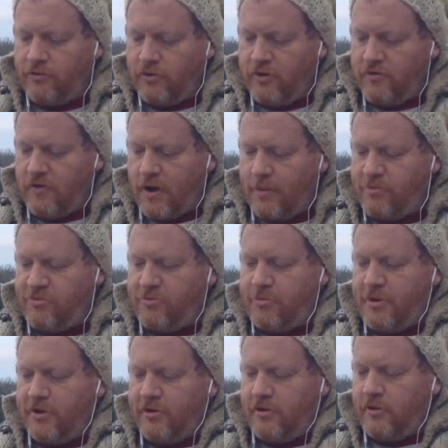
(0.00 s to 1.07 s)
or a drop
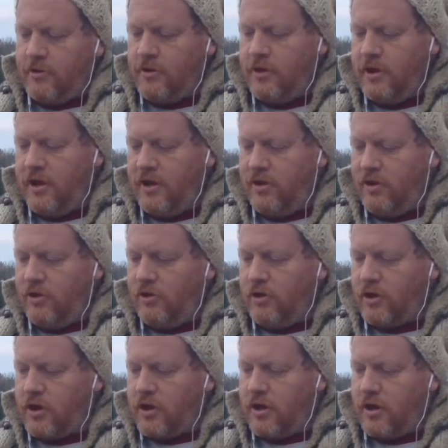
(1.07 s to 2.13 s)
spindle and a
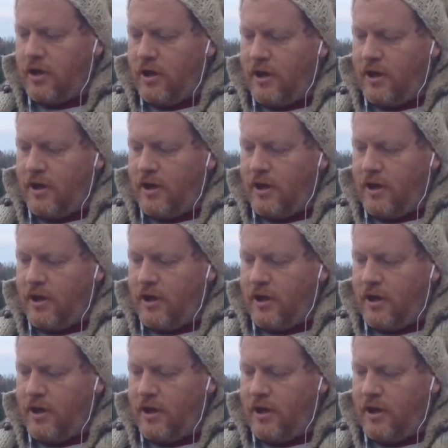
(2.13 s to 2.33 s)
hook